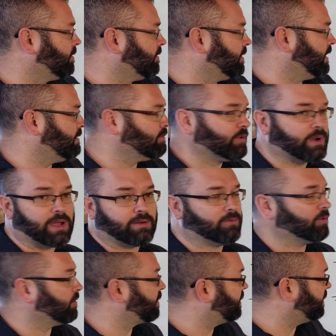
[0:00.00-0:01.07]
He will not
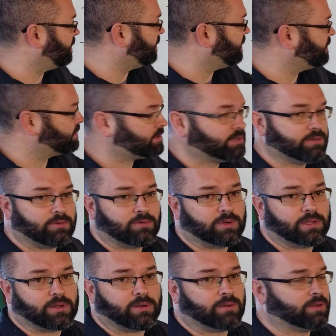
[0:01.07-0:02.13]
work, he still will.